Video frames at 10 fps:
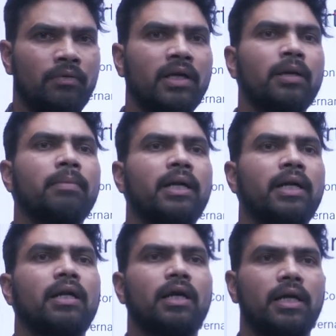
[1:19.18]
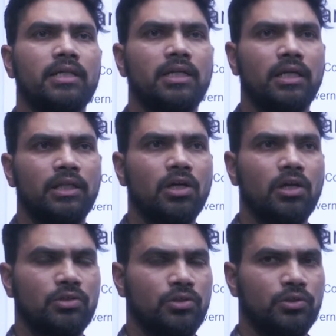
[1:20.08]
we can better understand the
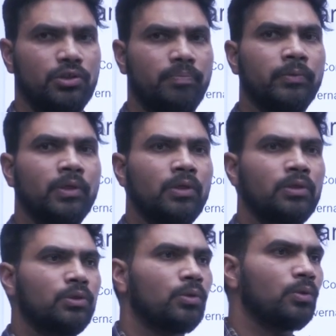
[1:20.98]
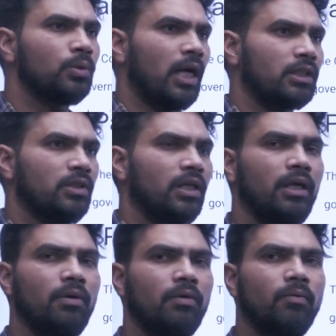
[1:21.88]
constitution. So
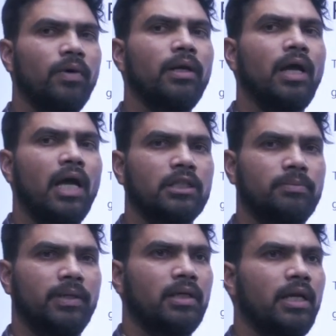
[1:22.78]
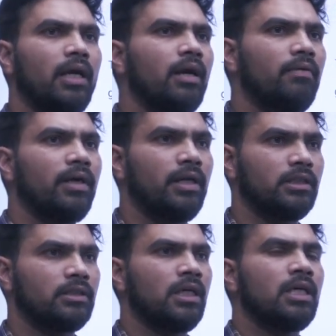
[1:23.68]
actually, one aspect like
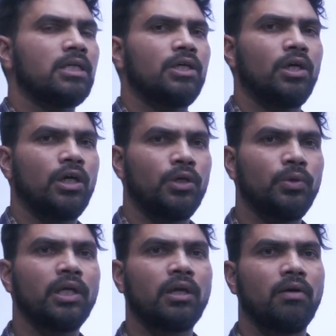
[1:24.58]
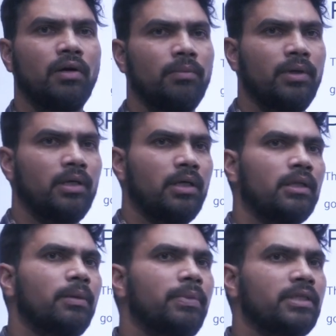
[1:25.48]
governance, union government,
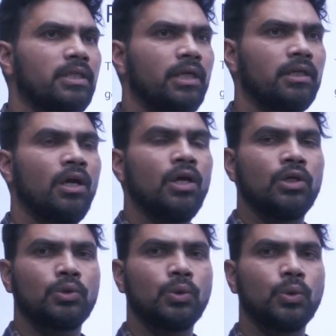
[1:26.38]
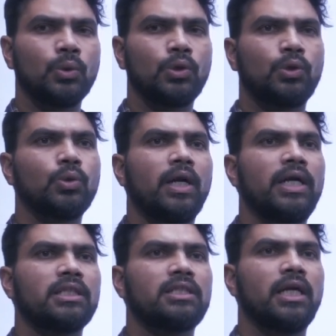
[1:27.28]
the president. So to
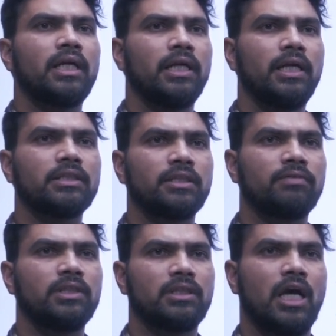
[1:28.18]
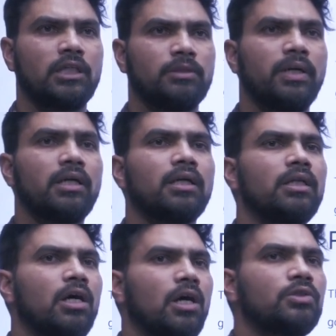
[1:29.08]
understand each of this aspect,
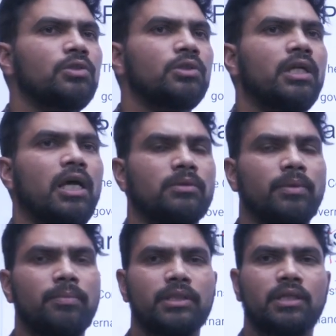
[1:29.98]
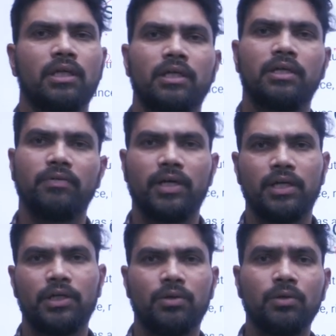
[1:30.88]
the constitution has been basically
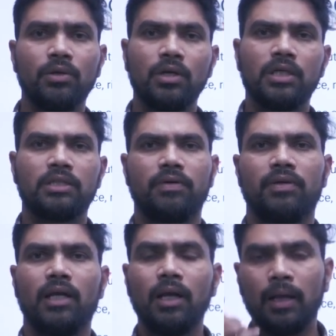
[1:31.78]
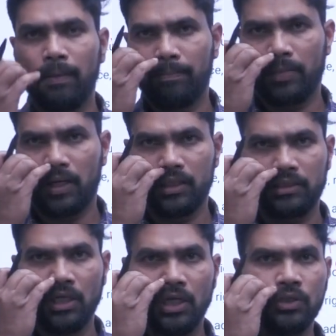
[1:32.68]
divided into several
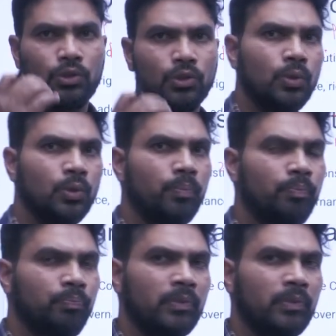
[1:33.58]
parts. So